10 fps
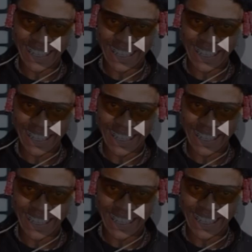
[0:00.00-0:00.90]

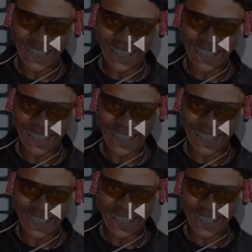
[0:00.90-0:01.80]

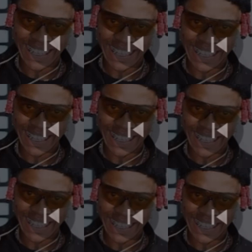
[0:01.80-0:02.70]

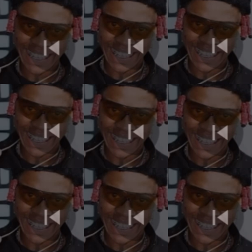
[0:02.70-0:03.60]
This person isn't speaking.